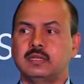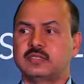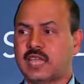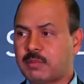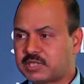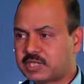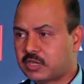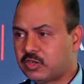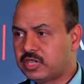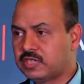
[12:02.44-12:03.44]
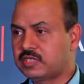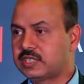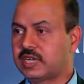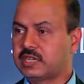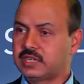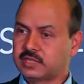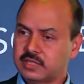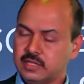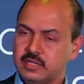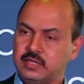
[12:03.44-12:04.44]
cyber security incident in,
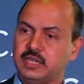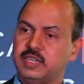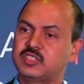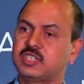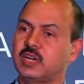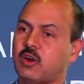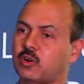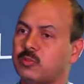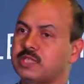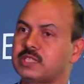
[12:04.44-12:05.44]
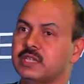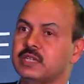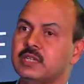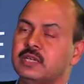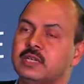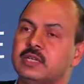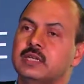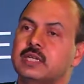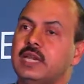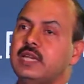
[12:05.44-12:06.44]
in industrial automation
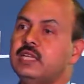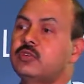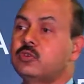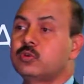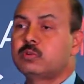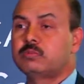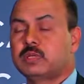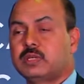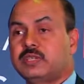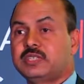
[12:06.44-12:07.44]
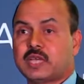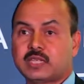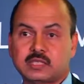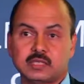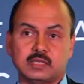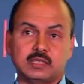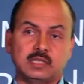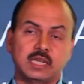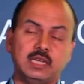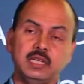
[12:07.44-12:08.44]
can lead to uh, disaster.
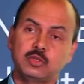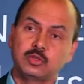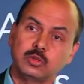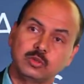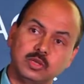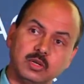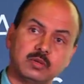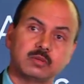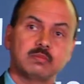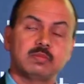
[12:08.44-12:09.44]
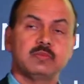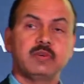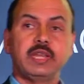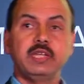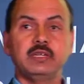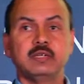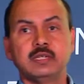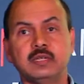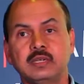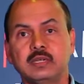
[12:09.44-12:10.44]
It can lead to, you know, very
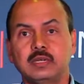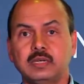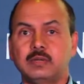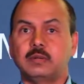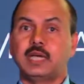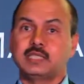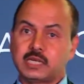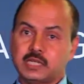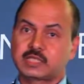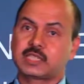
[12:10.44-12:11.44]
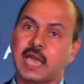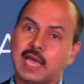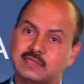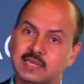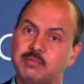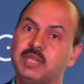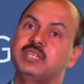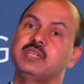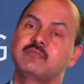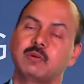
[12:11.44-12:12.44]
uh, hazardous gas
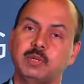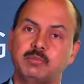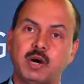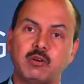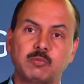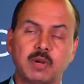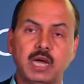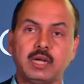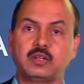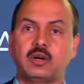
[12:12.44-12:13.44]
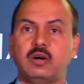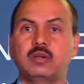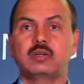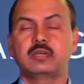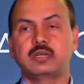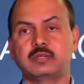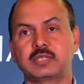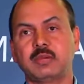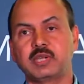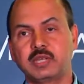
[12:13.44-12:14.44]
emanating from a power plant or uh,
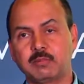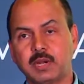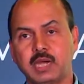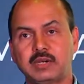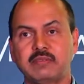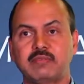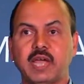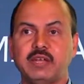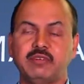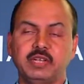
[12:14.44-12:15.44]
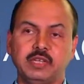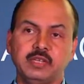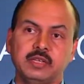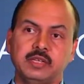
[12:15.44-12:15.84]
chemical plant, refinery.